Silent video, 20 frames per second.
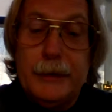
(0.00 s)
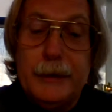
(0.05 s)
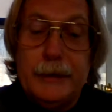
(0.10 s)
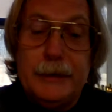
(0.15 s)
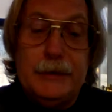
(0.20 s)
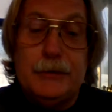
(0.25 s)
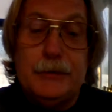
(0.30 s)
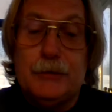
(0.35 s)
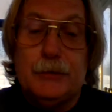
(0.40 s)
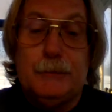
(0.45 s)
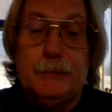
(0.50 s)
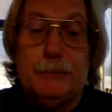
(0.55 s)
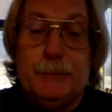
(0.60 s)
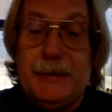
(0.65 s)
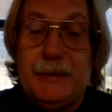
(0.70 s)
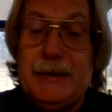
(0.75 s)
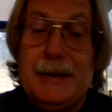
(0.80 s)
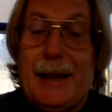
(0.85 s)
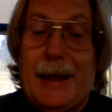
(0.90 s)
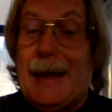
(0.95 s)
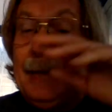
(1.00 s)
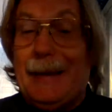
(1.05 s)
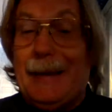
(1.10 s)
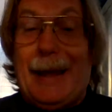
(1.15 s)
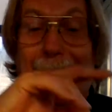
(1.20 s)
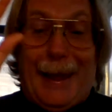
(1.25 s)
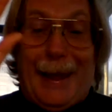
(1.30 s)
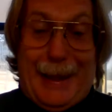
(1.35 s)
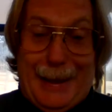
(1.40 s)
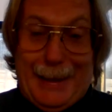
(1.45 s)
he could be an
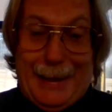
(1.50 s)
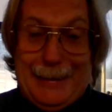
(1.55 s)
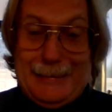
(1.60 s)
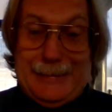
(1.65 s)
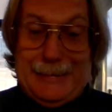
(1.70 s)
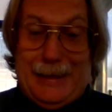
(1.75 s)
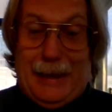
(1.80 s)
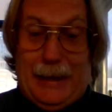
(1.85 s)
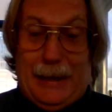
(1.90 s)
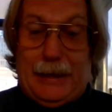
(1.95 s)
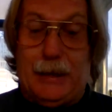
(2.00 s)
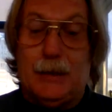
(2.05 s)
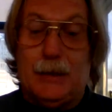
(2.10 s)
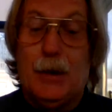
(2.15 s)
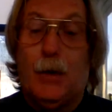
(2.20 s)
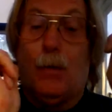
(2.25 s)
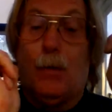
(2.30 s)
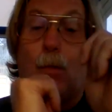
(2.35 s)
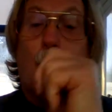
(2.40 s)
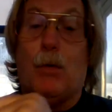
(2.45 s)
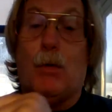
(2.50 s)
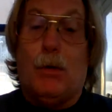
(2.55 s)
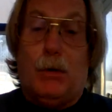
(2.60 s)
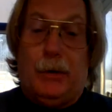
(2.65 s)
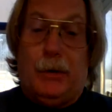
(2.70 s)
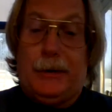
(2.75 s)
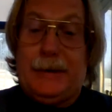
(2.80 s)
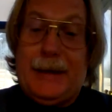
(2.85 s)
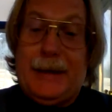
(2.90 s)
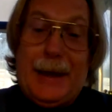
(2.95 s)

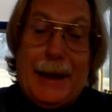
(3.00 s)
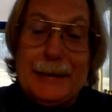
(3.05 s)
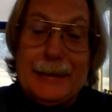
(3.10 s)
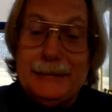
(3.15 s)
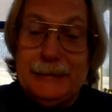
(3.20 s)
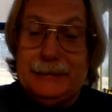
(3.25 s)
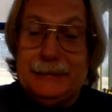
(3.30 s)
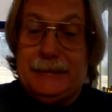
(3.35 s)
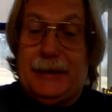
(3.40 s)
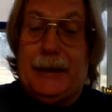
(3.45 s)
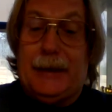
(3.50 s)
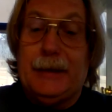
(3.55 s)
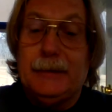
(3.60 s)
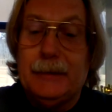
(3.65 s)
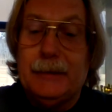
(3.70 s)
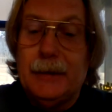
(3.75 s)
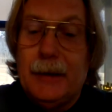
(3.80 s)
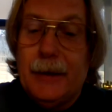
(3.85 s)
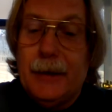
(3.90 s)
anti-war candidate